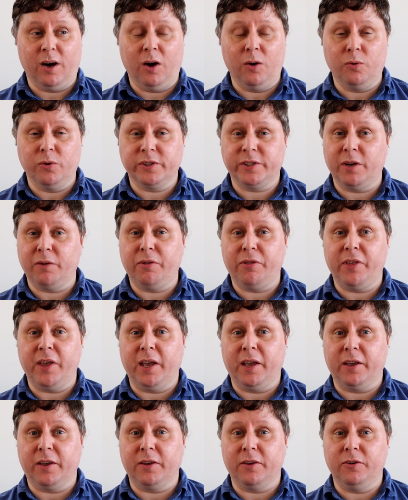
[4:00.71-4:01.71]
I also
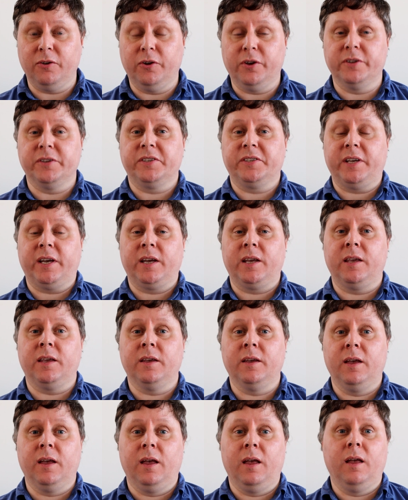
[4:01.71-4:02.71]
think you can say
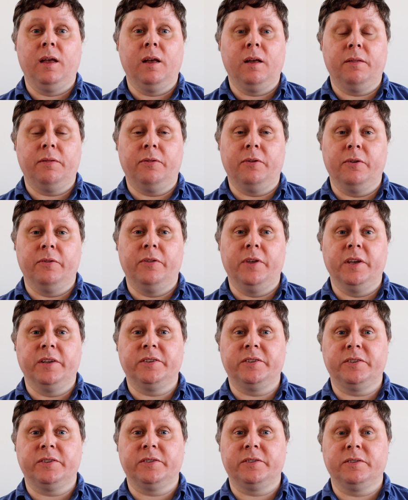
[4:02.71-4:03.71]
that
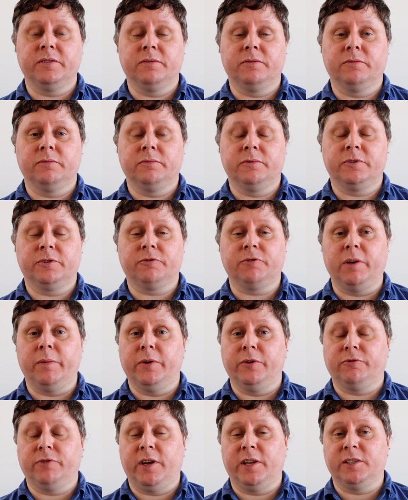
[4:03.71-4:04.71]
this
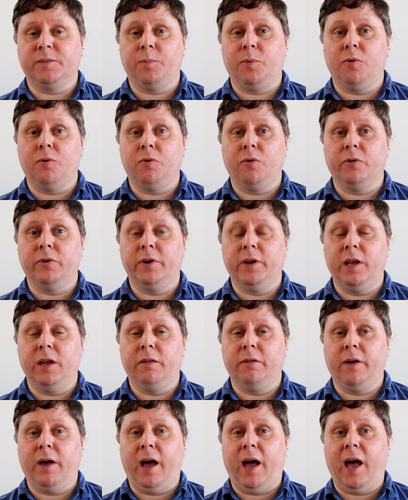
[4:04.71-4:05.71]
streaming transport
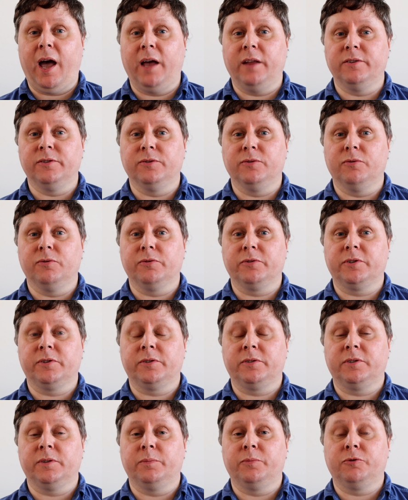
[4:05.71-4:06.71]
neither adds or
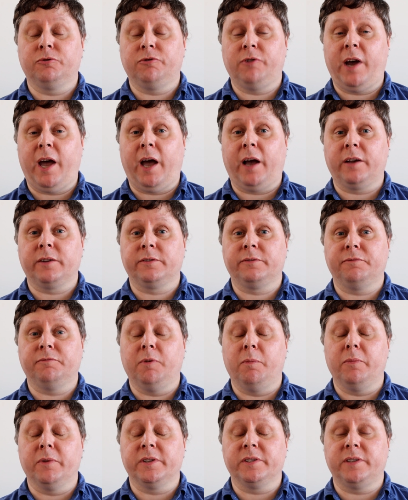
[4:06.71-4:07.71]
subtracts
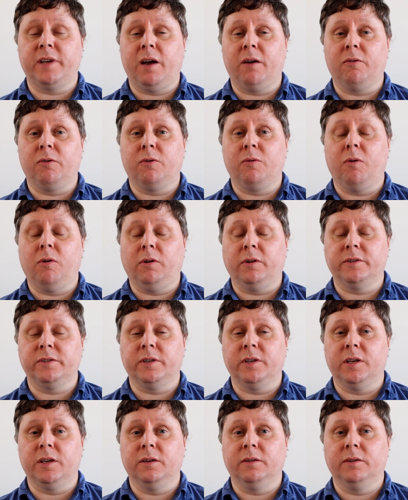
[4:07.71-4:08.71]
from the sound
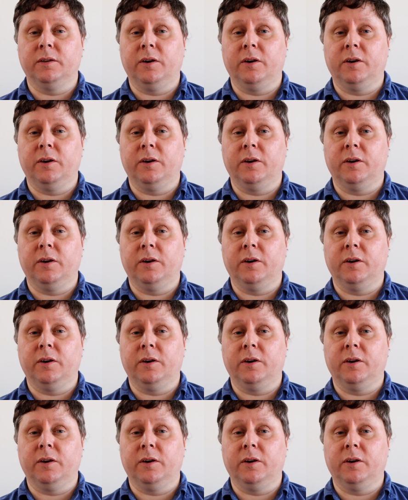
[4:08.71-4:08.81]
quality.